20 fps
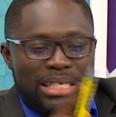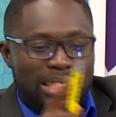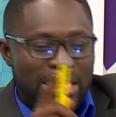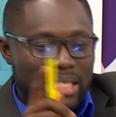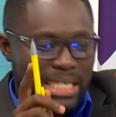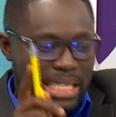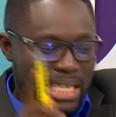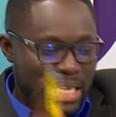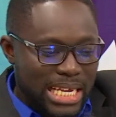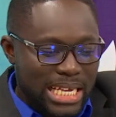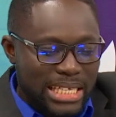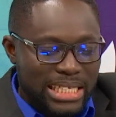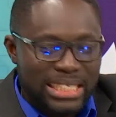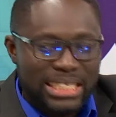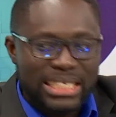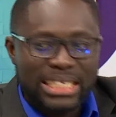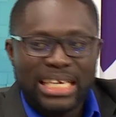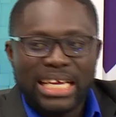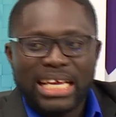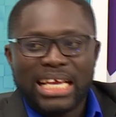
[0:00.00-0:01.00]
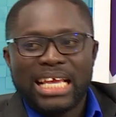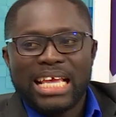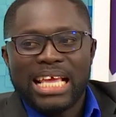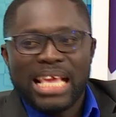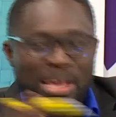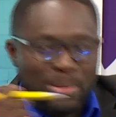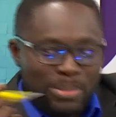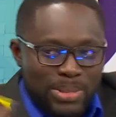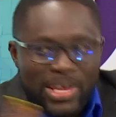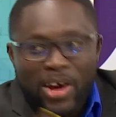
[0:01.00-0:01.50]
teach. He
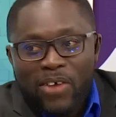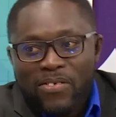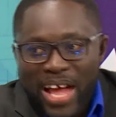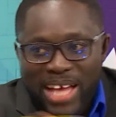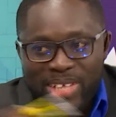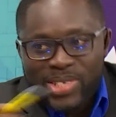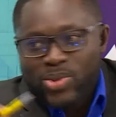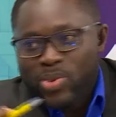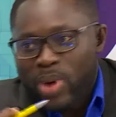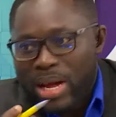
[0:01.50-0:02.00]
himself has to